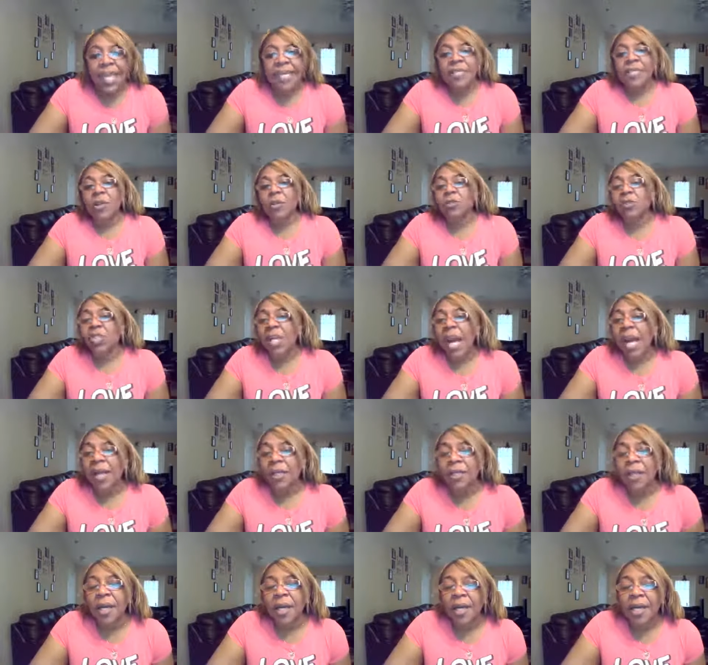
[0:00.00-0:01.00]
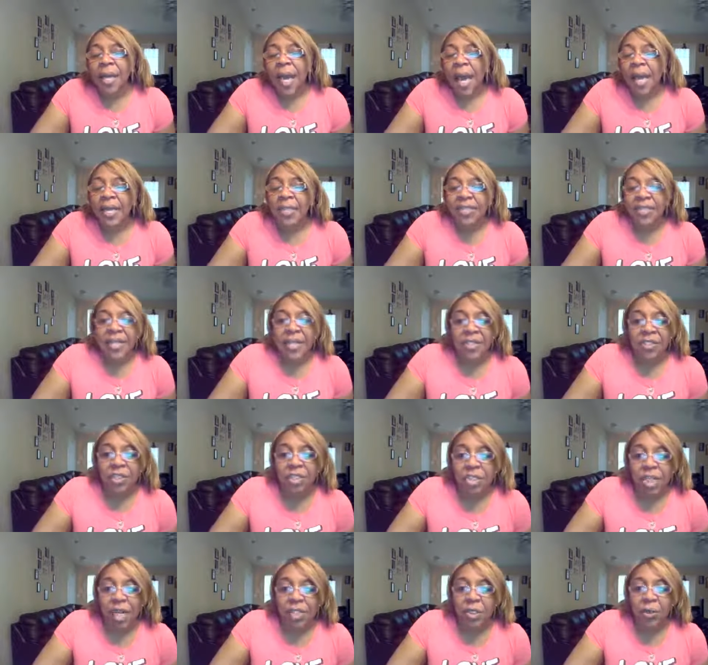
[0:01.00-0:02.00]
And so jo- uh, God is saying
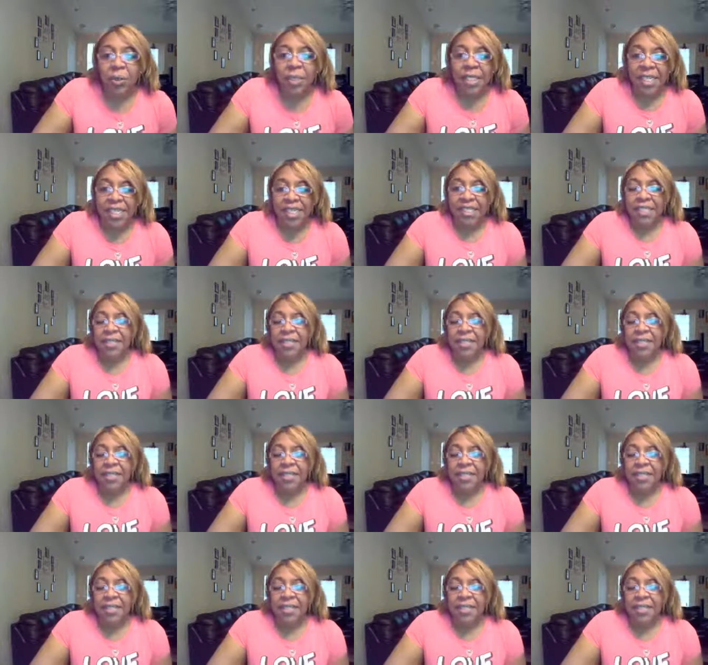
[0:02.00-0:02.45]
to Joshua,